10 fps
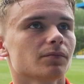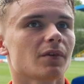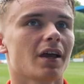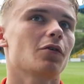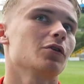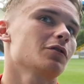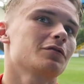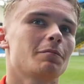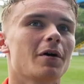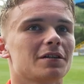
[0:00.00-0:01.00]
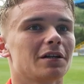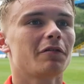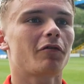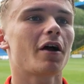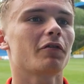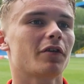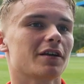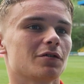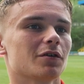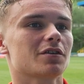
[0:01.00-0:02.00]
Yeah, of course. Obviously, personally, I thrive off
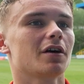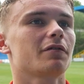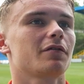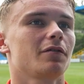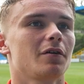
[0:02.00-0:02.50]
that sort of stuff.